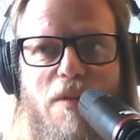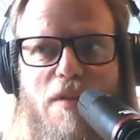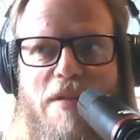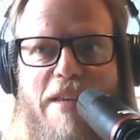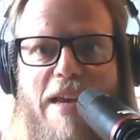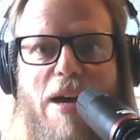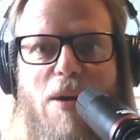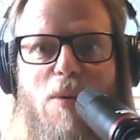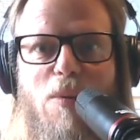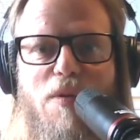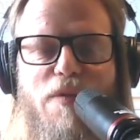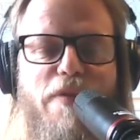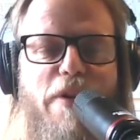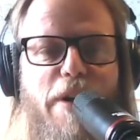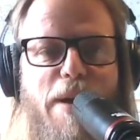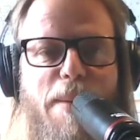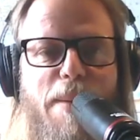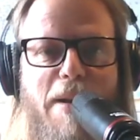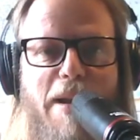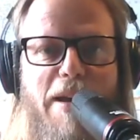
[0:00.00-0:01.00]
sounds
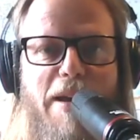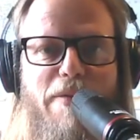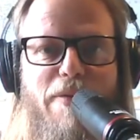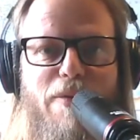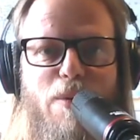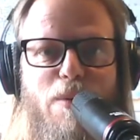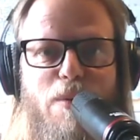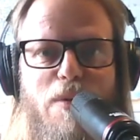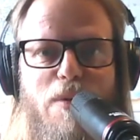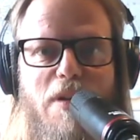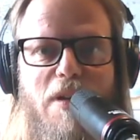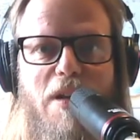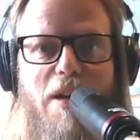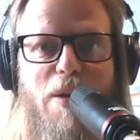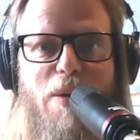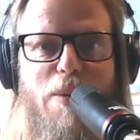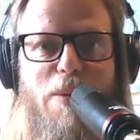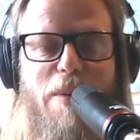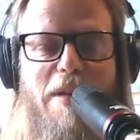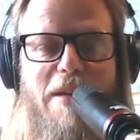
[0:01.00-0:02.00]
very playful,
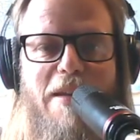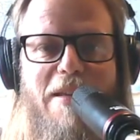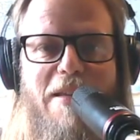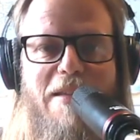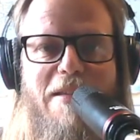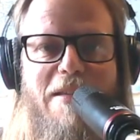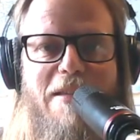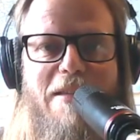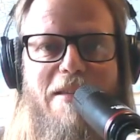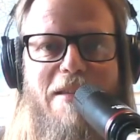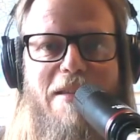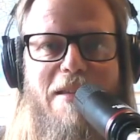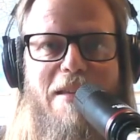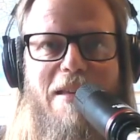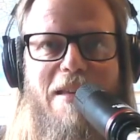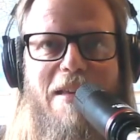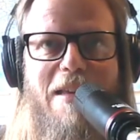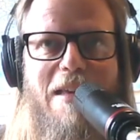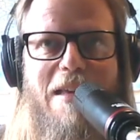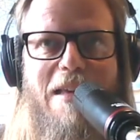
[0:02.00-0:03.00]
it's,
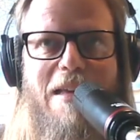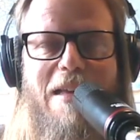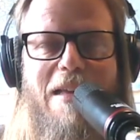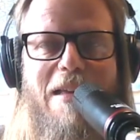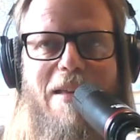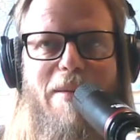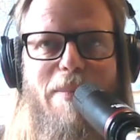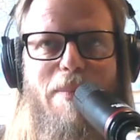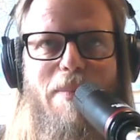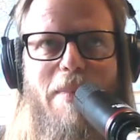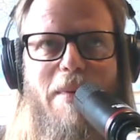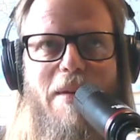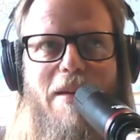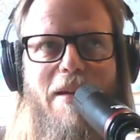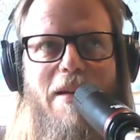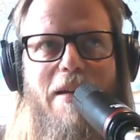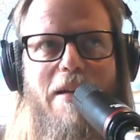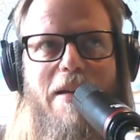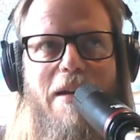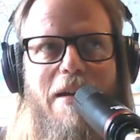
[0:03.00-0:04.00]

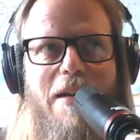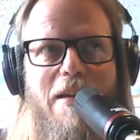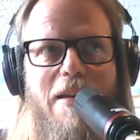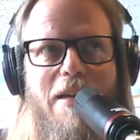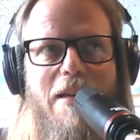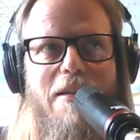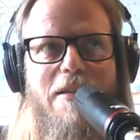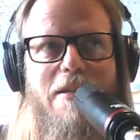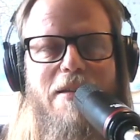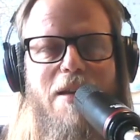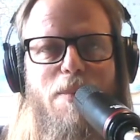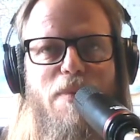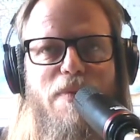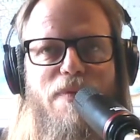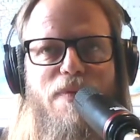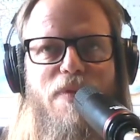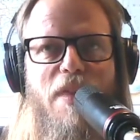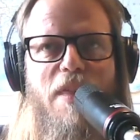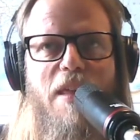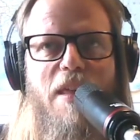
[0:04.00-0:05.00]
and I guess some of